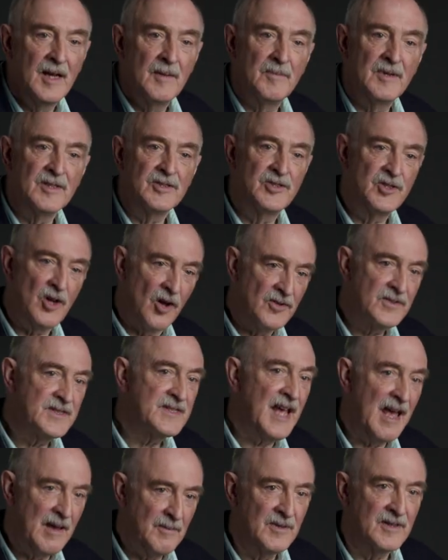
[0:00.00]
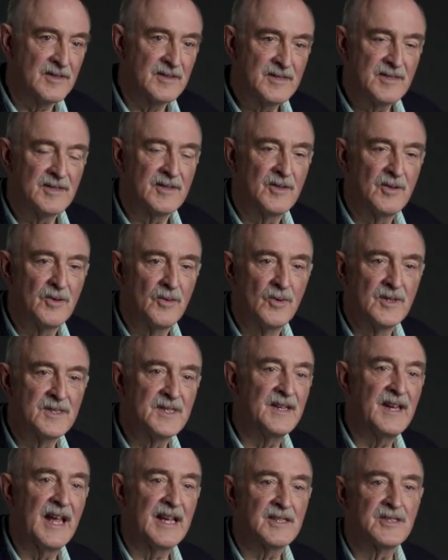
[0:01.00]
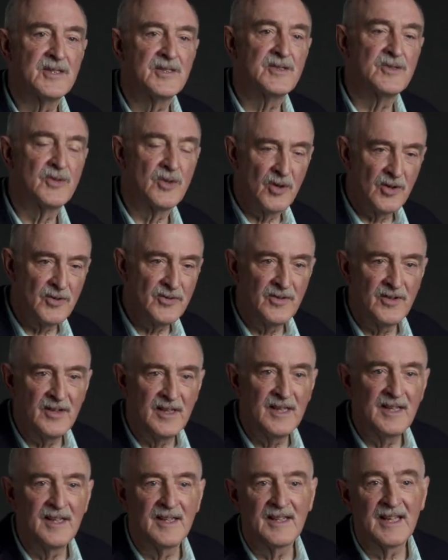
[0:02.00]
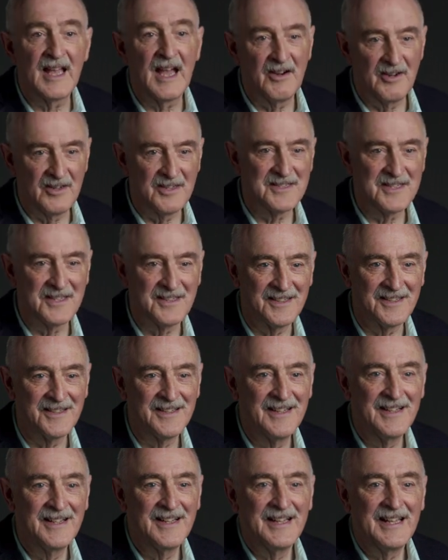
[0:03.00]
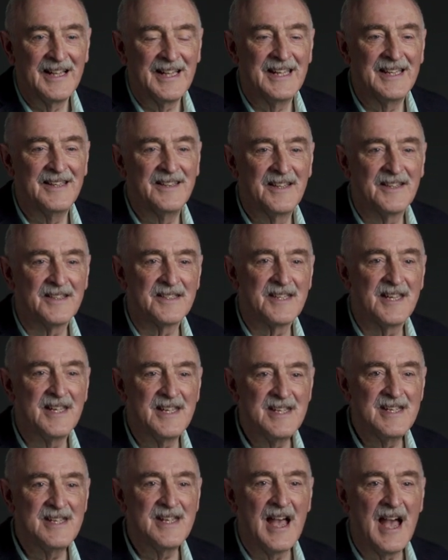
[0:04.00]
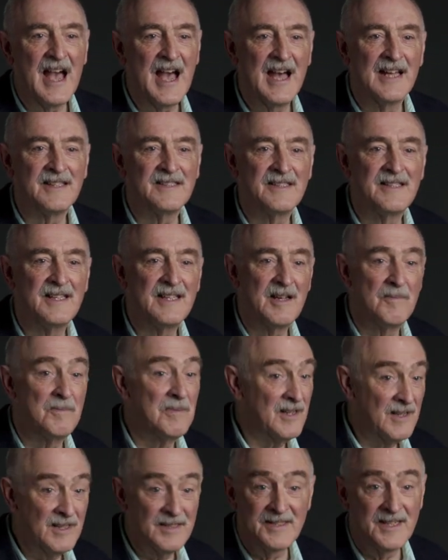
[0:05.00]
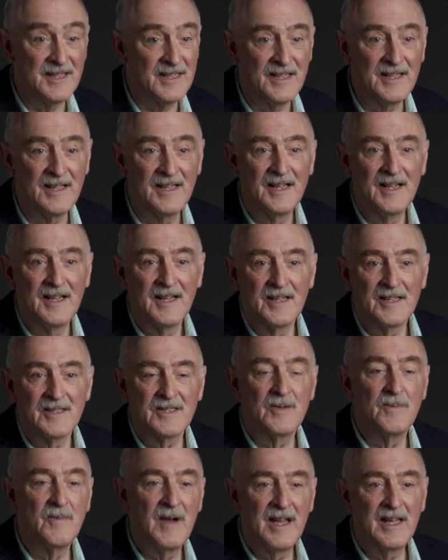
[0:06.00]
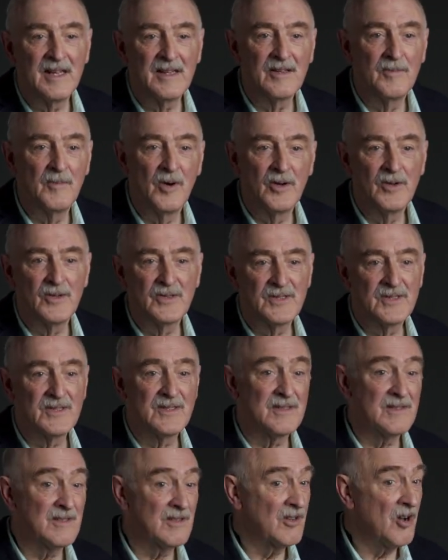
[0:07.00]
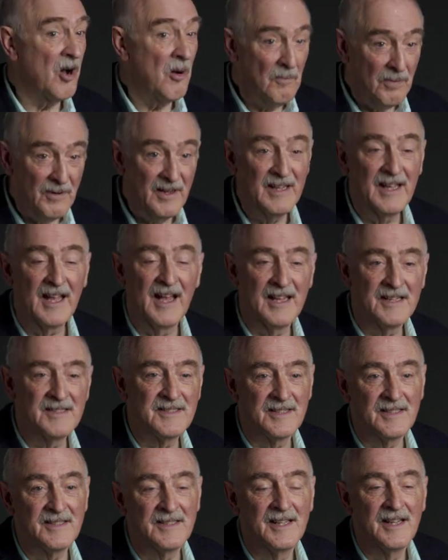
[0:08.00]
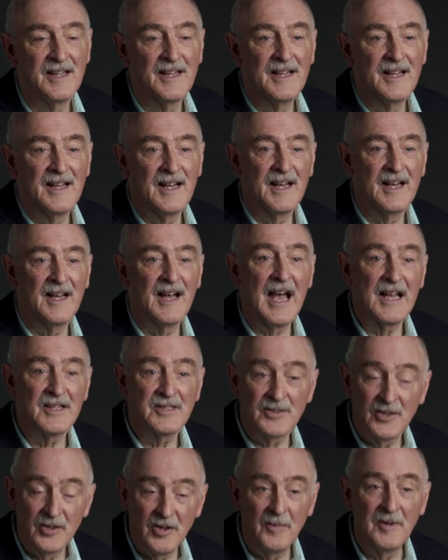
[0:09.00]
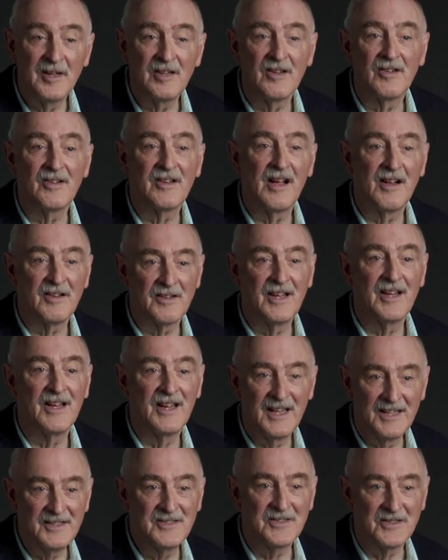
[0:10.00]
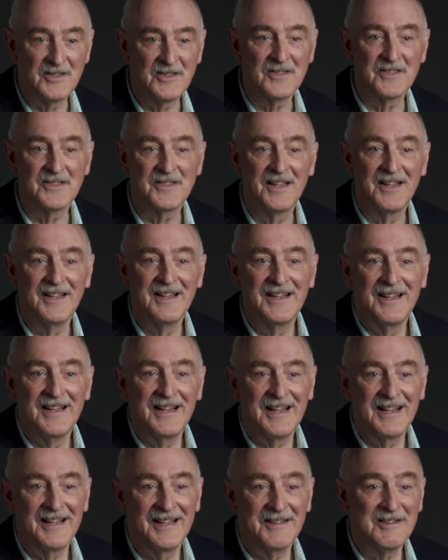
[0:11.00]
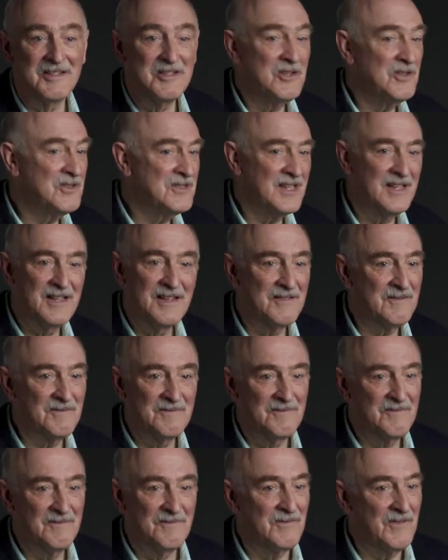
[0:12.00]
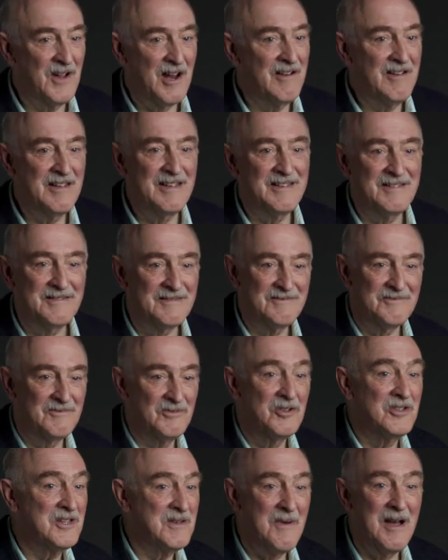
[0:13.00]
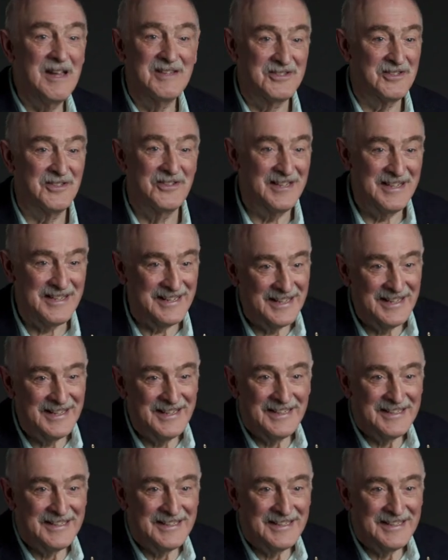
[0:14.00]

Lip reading: But John Tebbutt was an extraordinary character in that he had the ability to make the most complicated astronomical calculations using very rudimentary